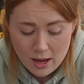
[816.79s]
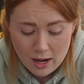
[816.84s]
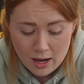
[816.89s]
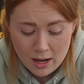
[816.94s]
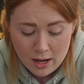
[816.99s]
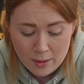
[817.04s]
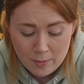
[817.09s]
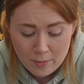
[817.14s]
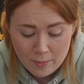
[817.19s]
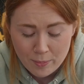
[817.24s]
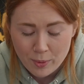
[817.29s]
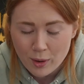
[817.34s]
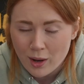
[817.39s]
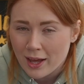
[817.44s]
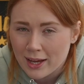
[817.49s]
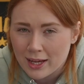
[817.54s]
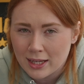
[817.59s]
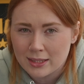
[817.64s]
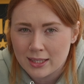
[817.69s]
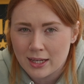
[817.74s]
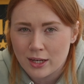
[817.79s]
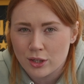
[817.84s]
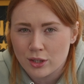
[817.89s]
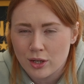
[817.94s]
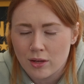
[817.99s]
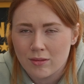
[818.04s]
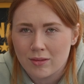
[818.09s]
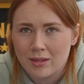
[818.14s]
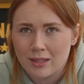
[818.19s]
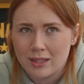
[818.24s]
But like I said, I
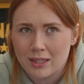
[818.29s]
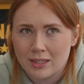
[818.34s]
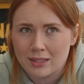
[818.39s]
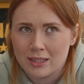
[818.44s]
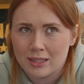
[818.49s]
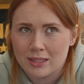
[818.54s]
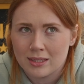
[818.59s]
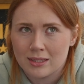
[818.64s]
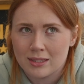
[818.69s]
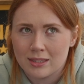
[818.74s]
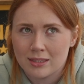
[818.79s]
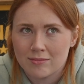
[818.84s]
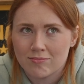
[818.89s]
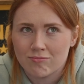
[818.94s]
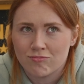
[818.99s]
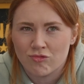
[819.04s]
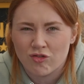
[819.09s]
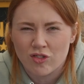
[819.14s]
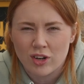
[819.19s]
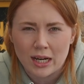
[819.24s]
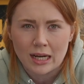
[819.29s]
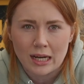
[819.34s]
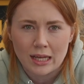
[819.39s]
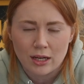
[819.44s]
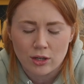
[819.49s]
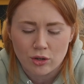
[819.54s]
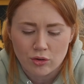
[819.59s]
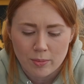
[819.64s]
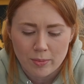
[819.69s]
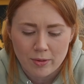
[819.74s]
don't think this is
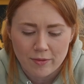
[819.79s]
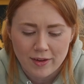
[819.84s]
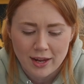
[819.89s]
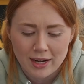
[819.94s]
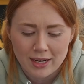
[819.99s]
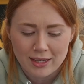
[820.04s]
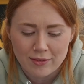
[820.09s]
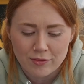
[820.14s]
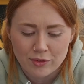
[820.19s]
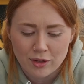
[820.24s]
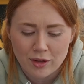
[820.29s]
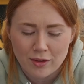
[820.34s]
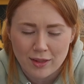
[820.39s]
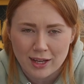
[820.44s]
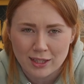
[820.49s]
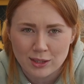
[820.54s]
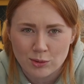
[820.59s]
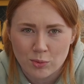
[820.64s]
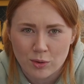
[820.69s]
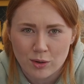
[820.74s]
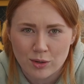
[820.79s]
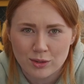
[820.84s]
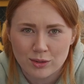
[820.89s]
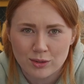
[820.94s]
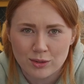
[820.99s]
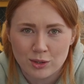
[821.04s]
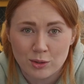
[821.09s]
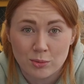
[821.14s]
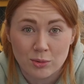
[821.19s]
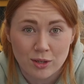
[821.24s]
really a grip event, even though that's what
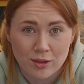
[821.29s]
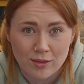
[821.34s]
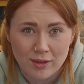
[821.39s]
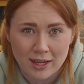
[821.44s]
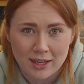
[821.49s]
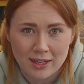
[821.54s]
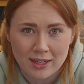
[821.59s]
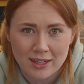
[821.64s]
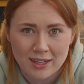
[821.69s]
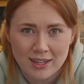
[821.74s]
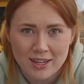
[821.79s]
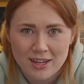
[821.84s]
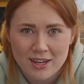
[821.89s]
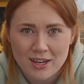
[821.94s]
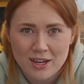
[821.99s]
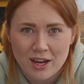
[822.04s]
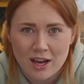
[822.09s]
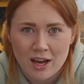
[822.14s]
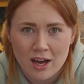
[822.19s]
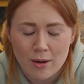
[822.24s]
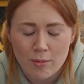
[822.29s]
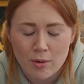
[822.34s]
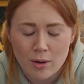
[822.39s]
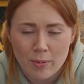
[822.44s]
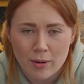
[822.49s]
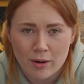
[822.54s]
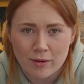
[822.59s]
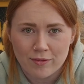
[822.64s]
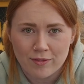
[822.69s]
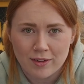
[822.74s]
you would think
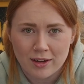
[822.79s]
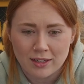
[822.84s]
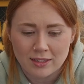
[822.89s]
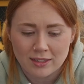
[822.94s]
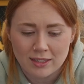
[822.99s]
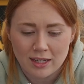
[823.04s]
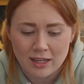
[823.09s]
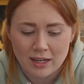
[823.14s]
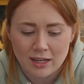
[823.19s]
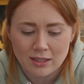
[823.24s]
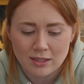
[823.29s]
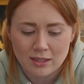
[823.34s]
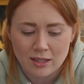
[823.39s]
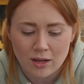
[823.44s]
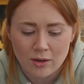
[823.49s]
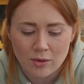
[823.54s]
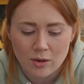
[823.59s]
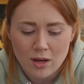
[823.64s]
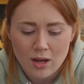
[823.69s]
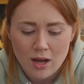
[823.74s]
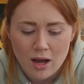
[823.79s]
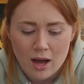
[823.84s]
upon first seeing it. So